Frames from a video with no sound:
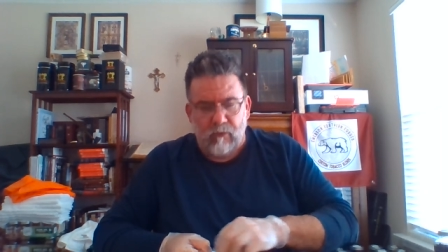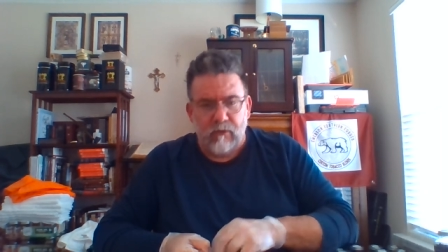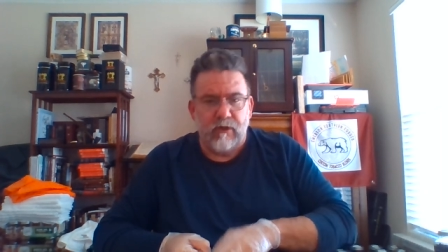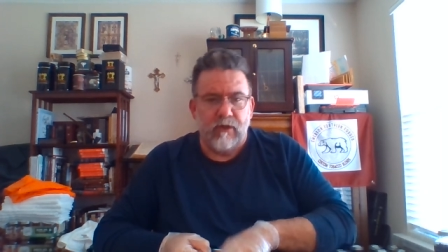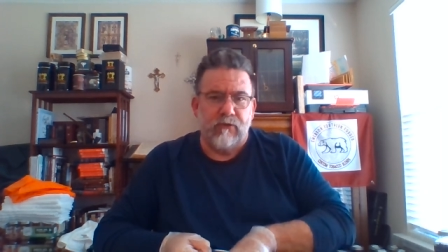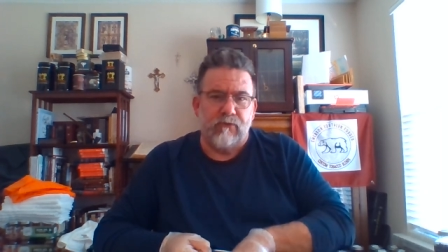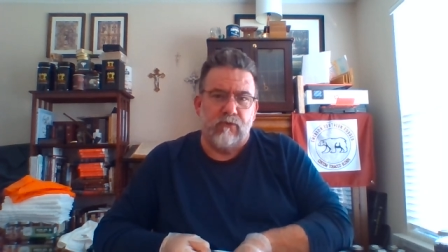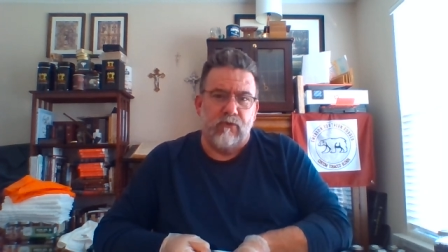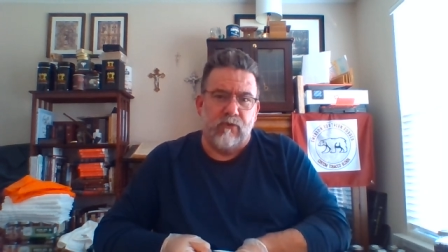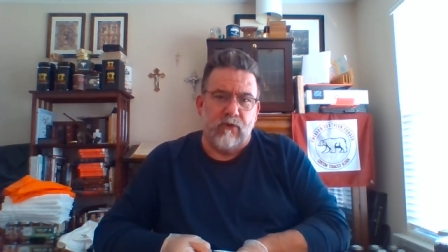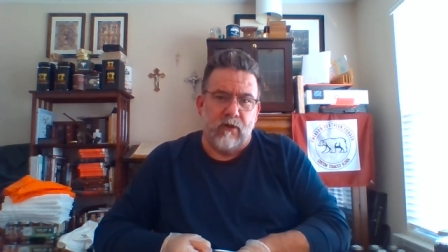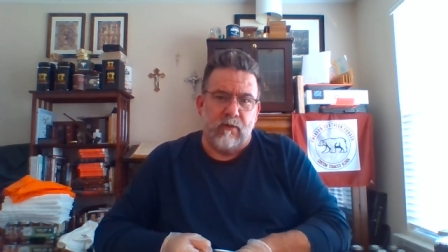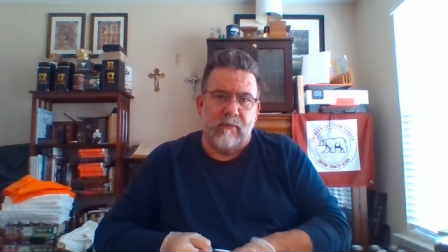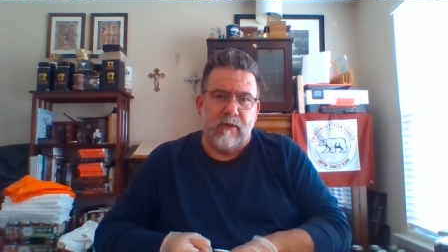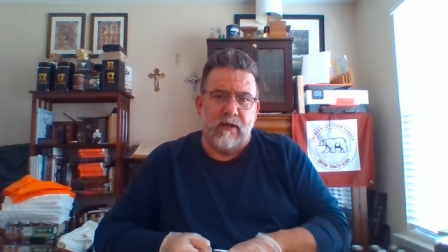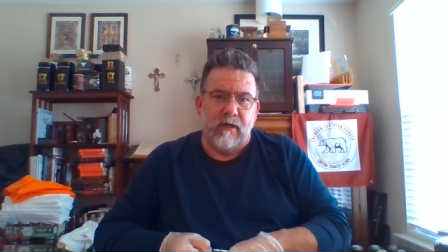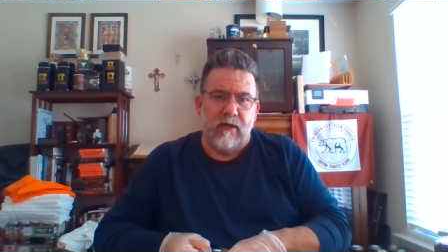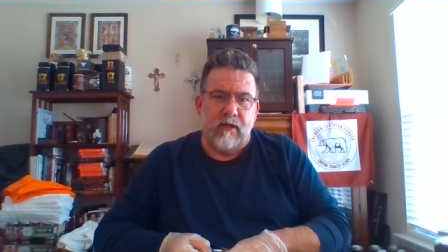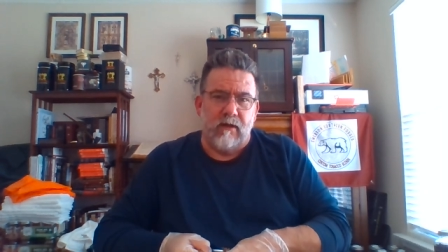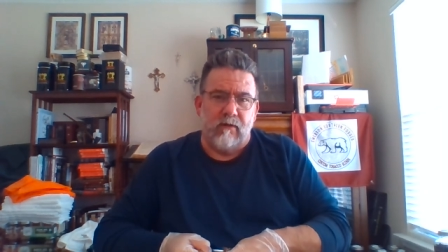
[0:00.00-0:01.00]
do you guys want to talk about
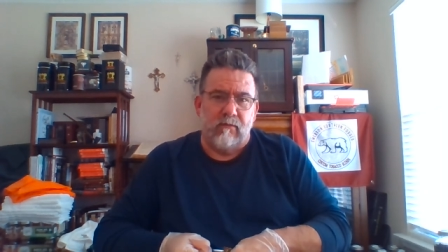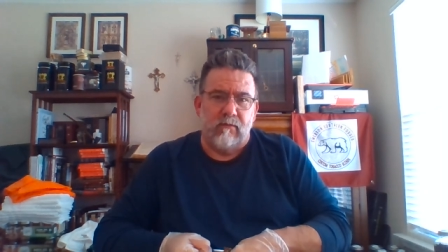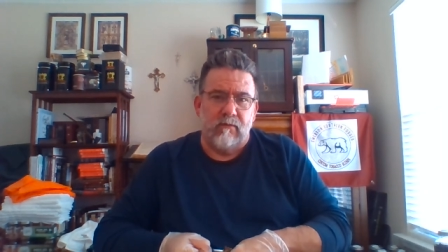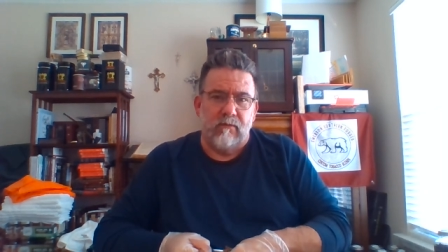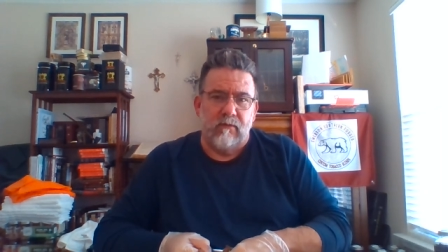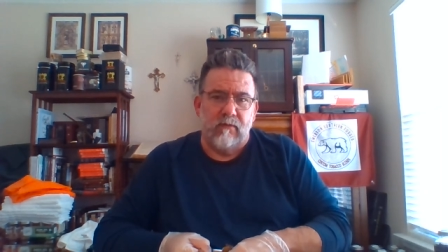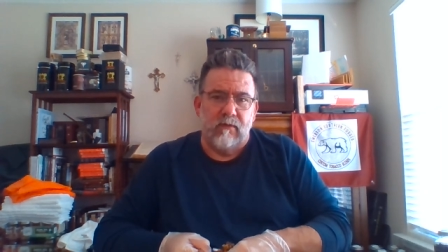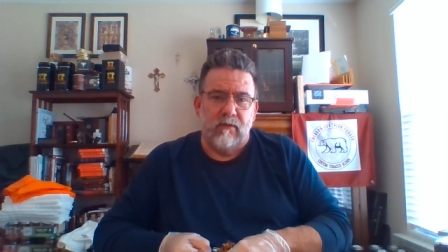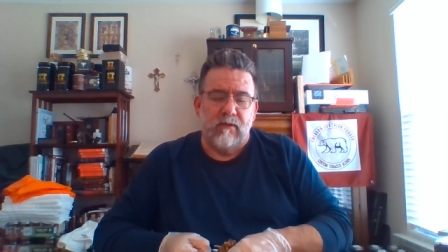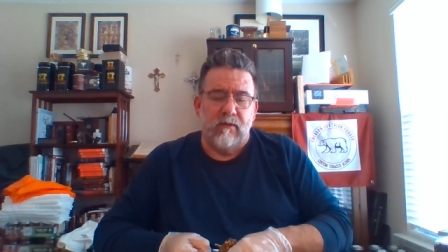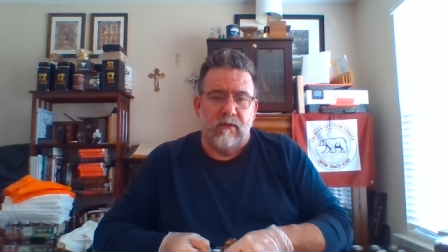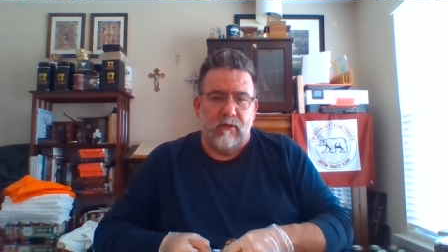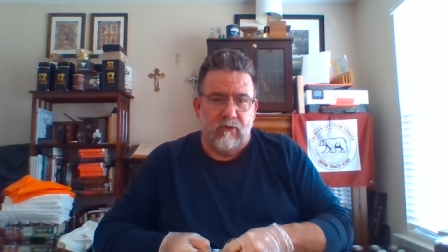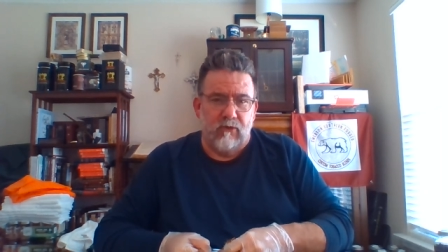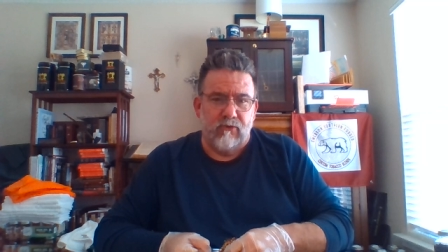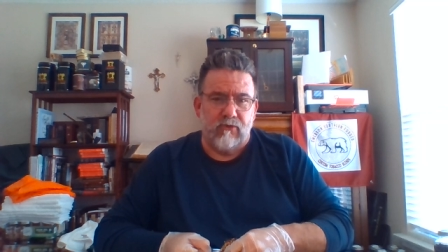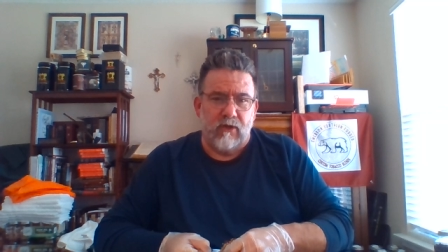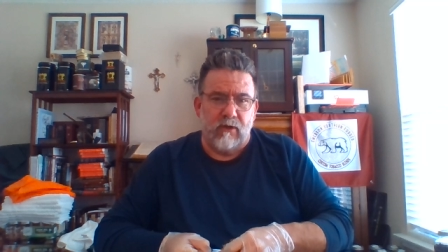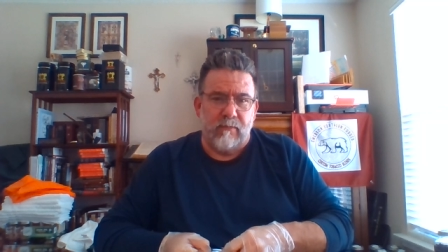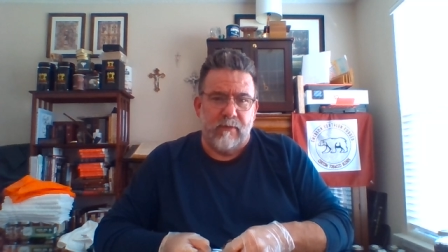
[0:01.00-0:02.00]
it now? You want
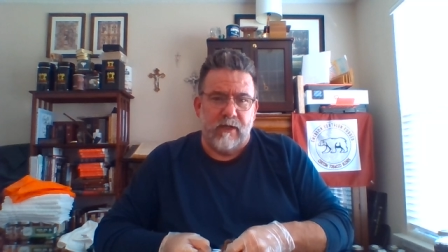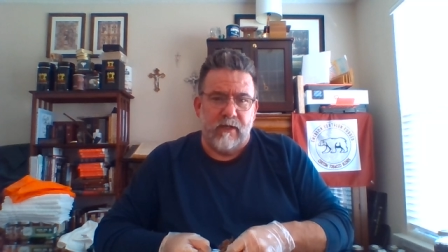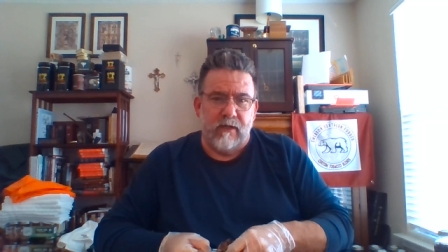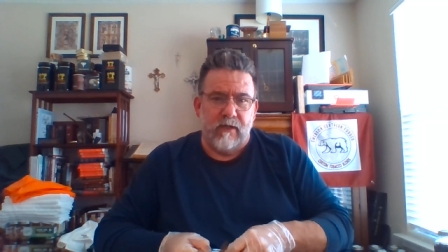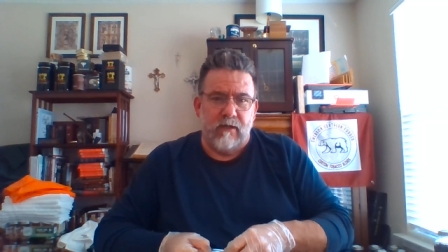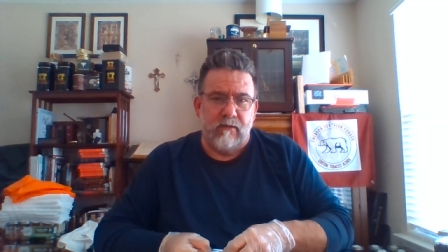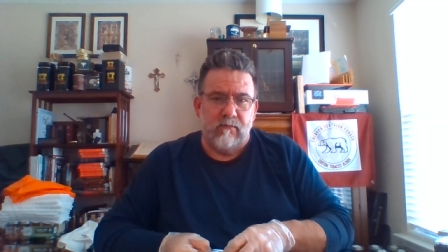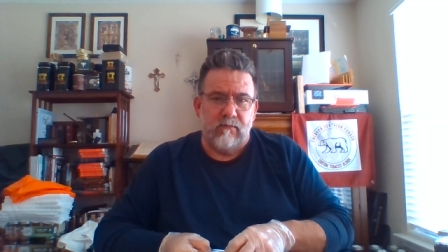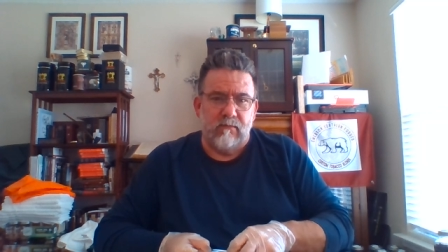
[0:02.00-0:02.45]
to talk about it now?